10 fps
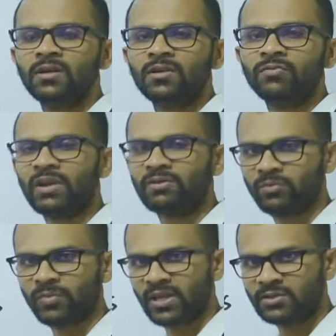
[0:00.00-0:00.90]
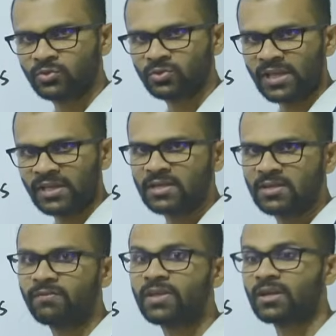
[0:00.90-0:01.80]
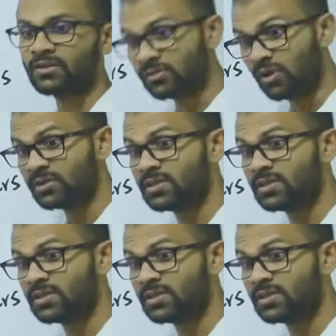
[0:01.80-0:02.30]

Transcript: have to make sure that we are not